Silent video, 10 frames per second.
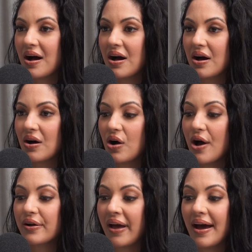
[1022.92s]
Wow.
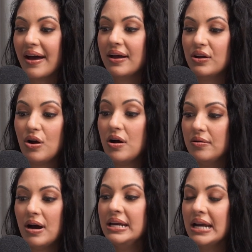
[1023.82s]
Okay.
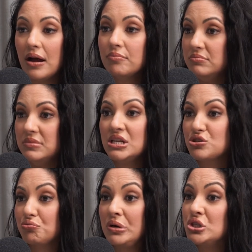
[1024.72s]
I need
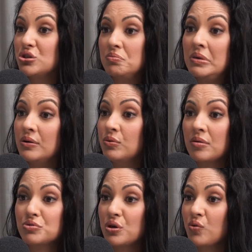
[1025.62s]
to redo what
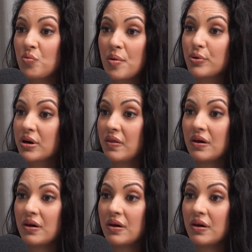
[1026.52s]
I'm doing with my body